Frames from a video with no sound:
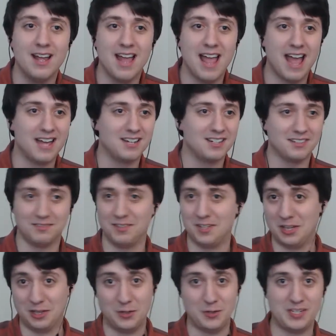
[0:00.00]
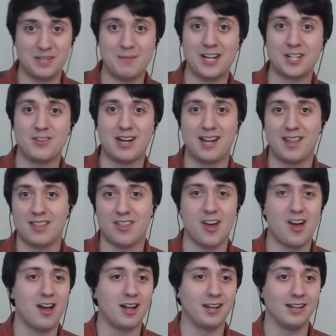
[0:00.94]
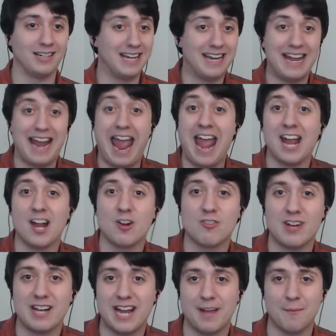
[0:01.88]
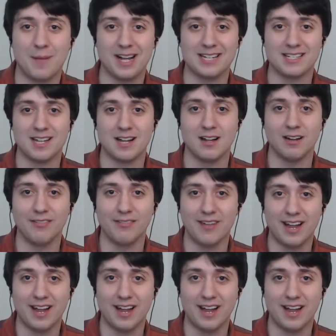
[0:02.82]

and losing my train of thought, getting angry at myself.